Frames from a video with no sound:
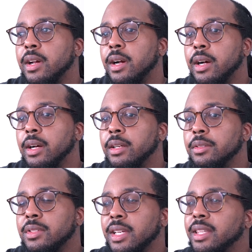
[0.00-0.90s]

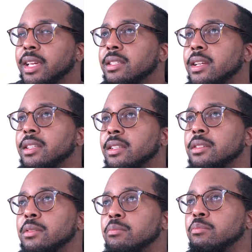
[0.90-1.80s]
I think it's like the
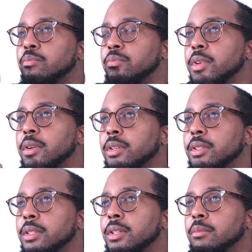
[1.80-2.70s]
little,
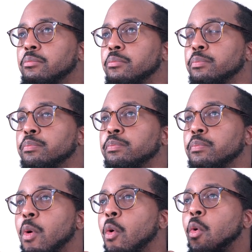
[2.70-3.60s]
the
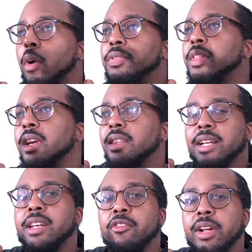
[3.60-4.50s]
horn thing
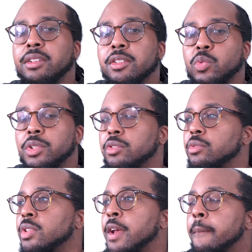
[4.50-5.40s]
that directors would
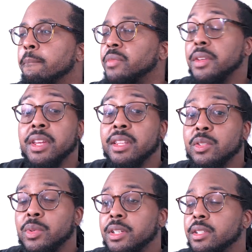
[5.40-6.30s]
use. I think
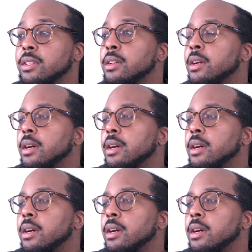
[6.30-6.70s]
that's what it is.